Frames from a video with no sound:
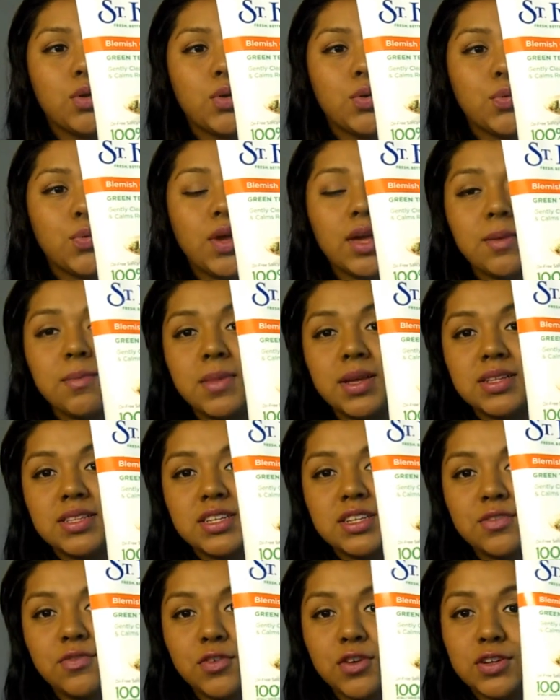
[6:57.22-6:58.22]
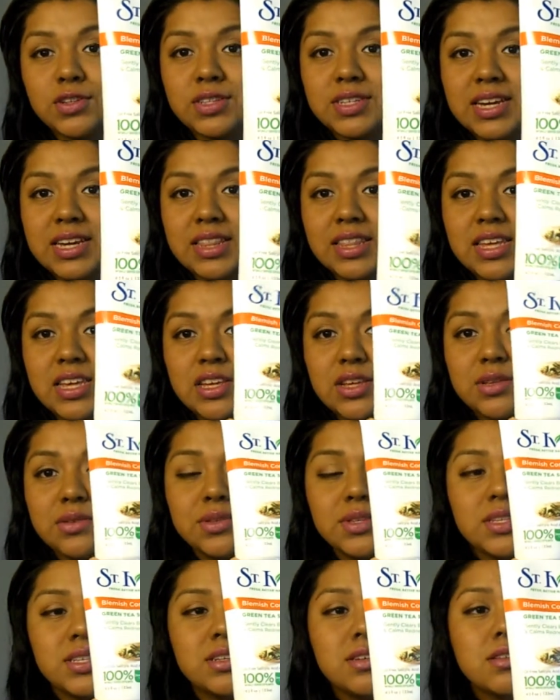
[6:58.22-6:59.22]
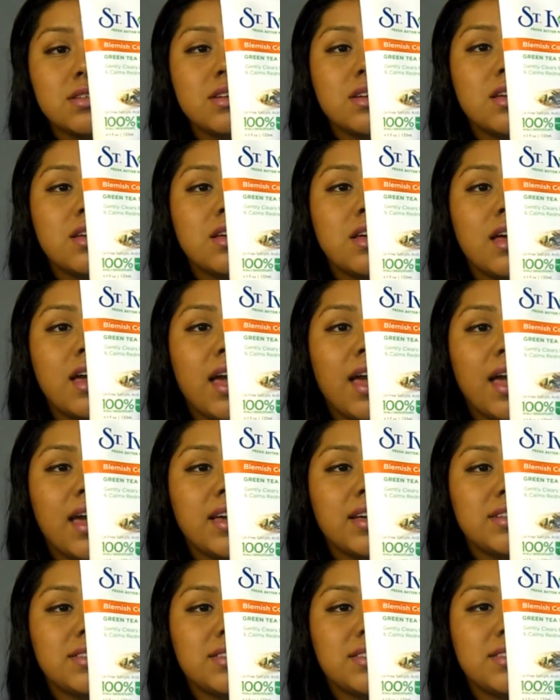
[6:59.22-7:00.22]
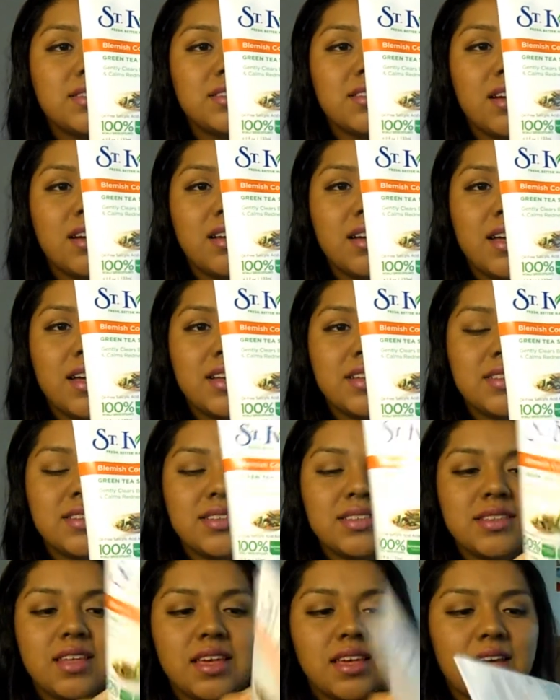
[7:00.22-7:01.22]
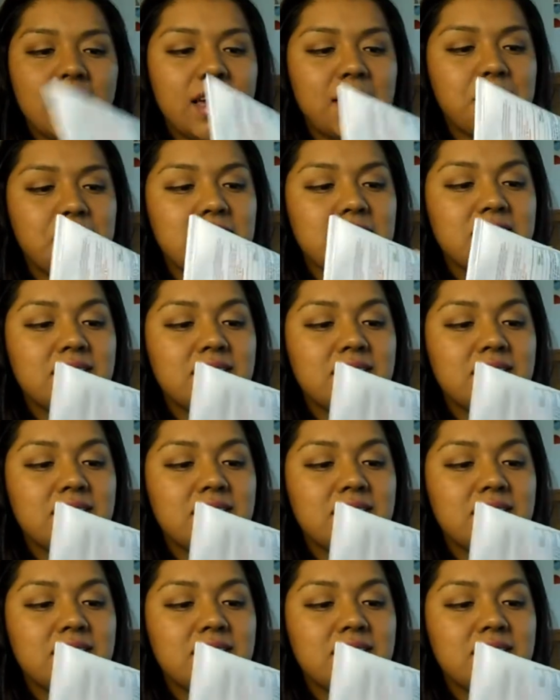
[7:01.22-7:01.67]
recommended for daily use, and it's not as like, I mean,